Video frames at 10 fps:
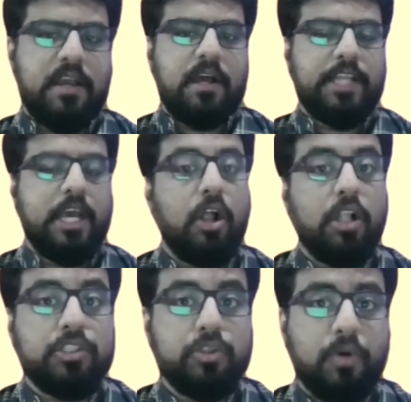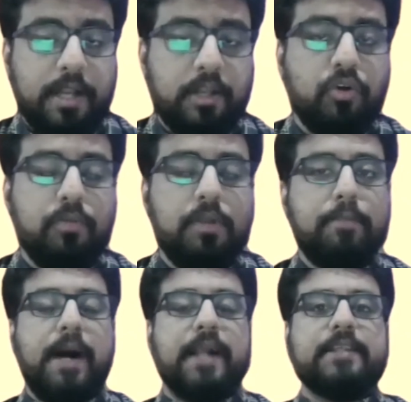They are also our global
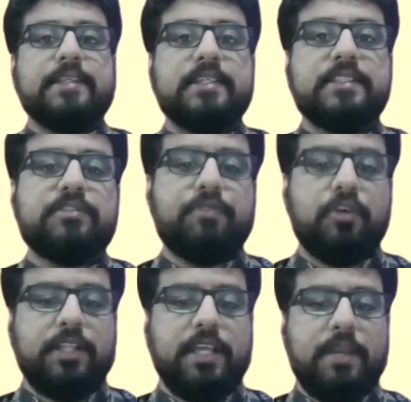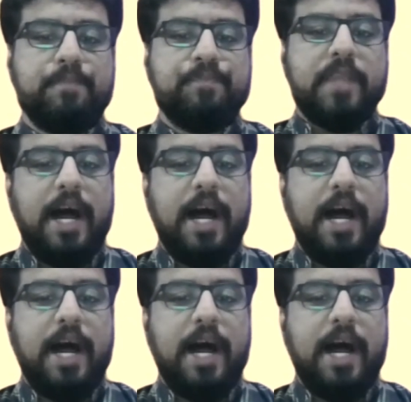partners for the